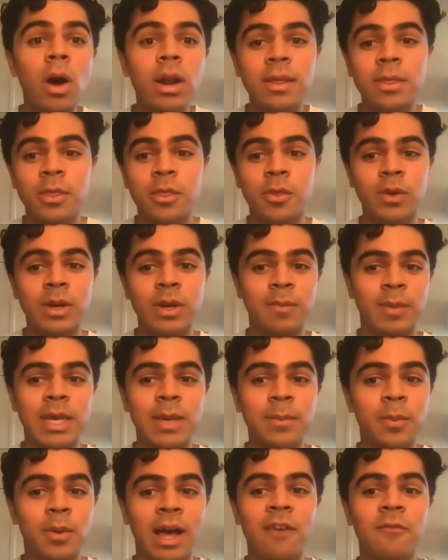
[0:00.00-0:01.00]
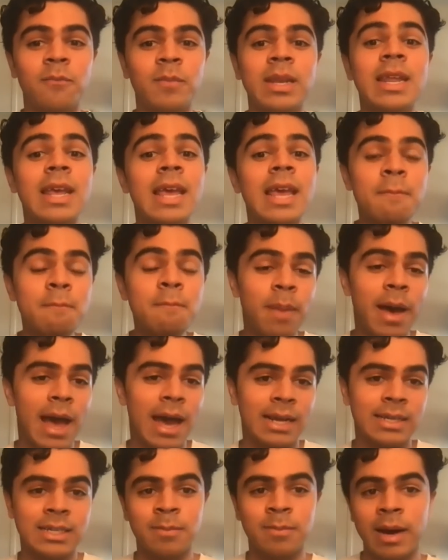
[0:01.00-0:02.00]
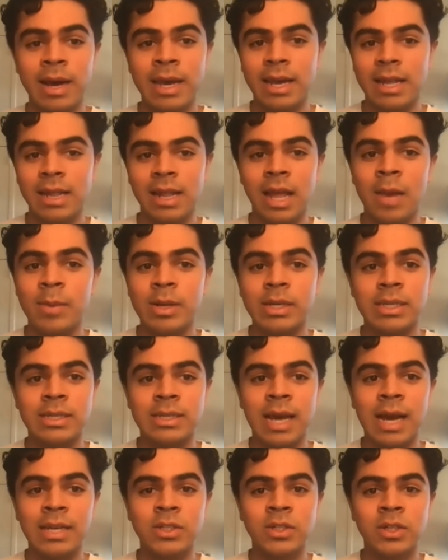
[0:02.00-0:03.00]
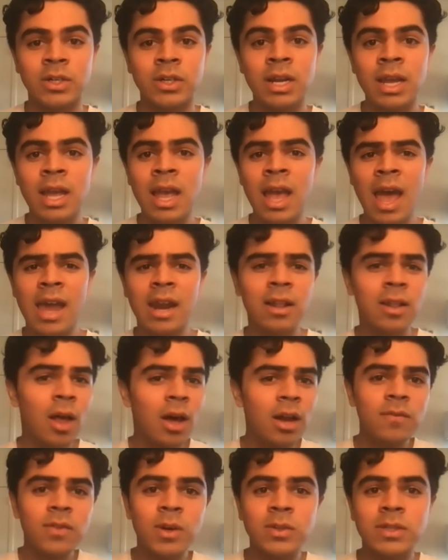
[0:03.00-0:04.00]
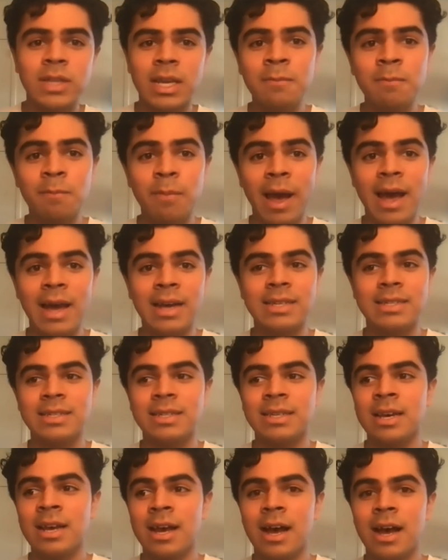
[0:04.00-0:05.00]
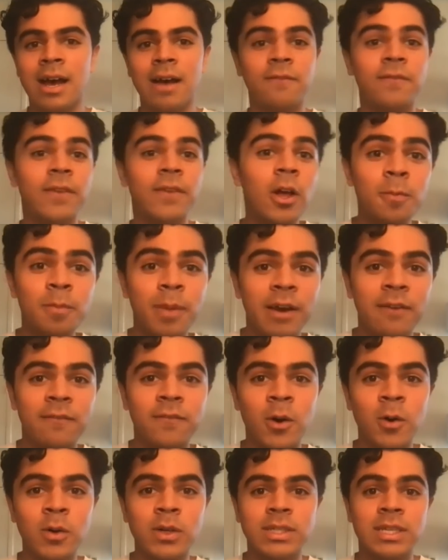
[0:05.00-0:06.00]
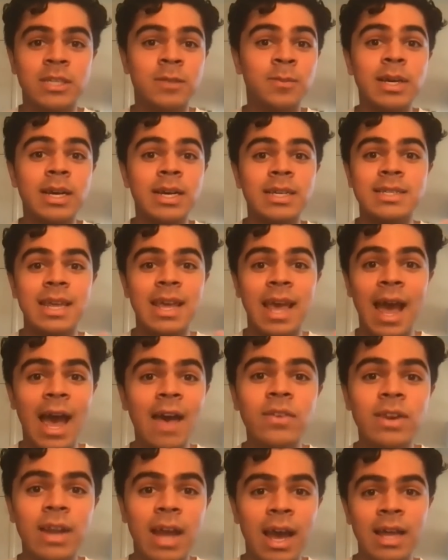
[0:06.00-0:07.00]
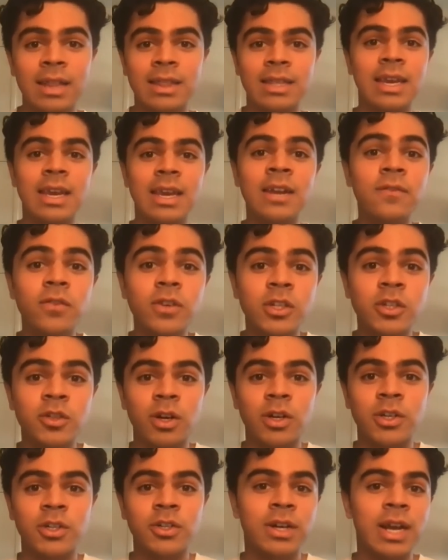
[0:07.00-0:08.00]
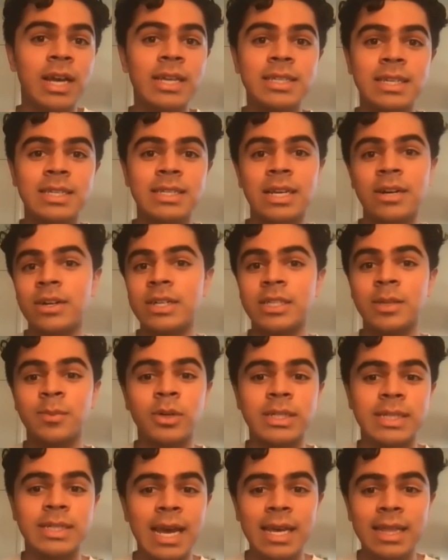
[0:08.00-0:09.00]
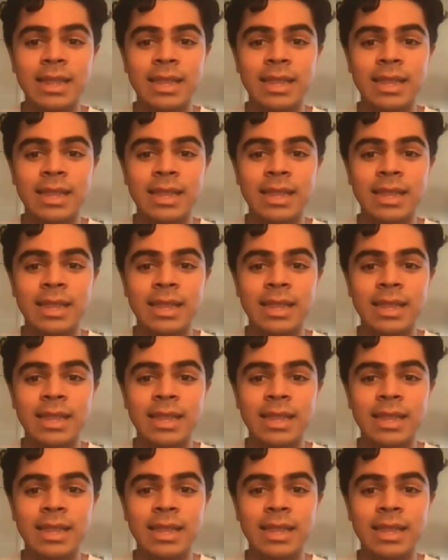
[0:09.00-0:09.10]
in three people have been impacted by a climate disaster. And a lot of those impacts uh, felt by folks is because they haven't had the infrastructure necessary to protect